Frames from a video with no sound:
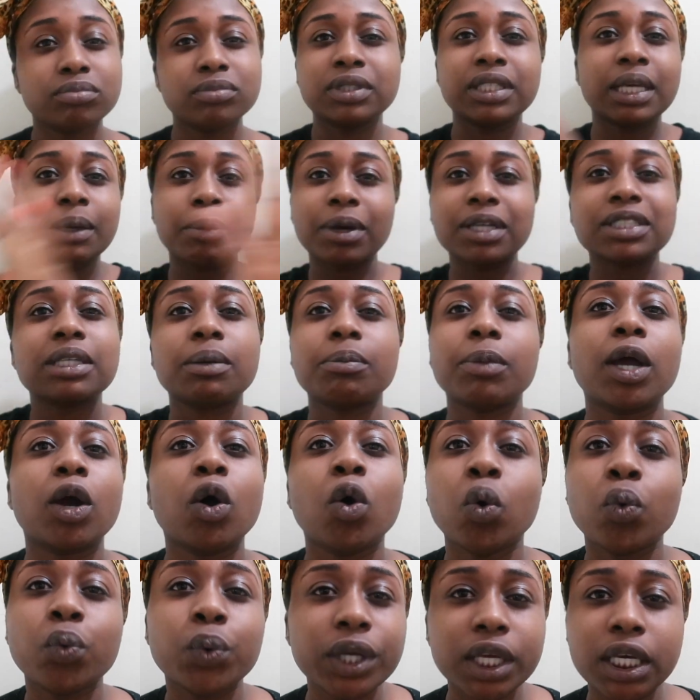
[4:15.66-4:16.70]
they messed up my
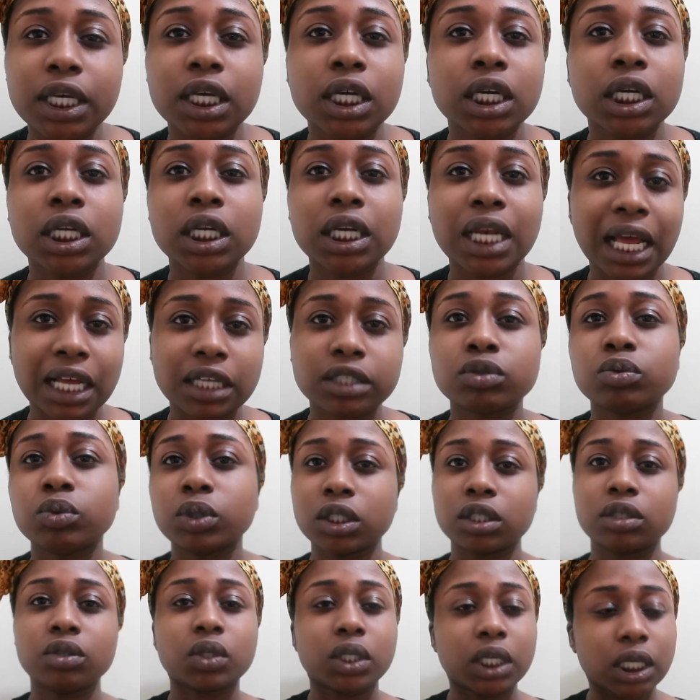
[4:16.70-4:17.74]
whole week last
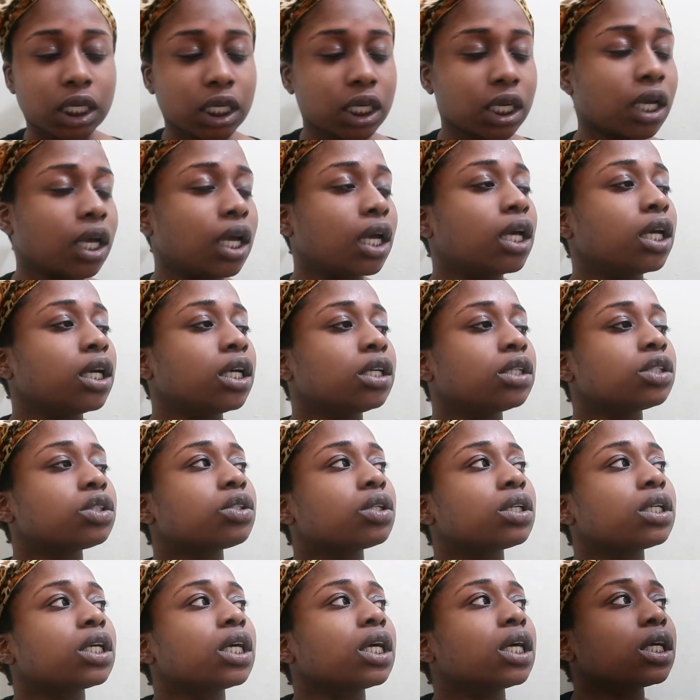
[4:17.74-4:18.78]
week, okay?
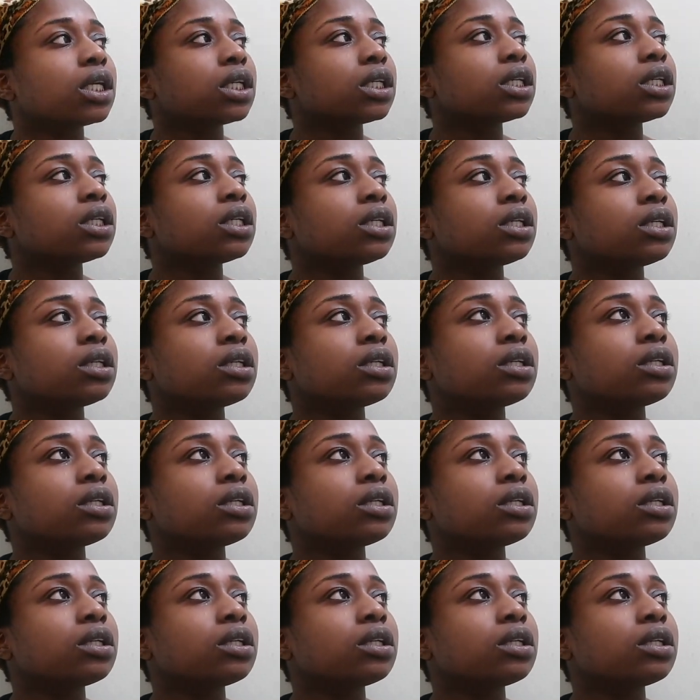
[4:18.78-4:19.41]
So then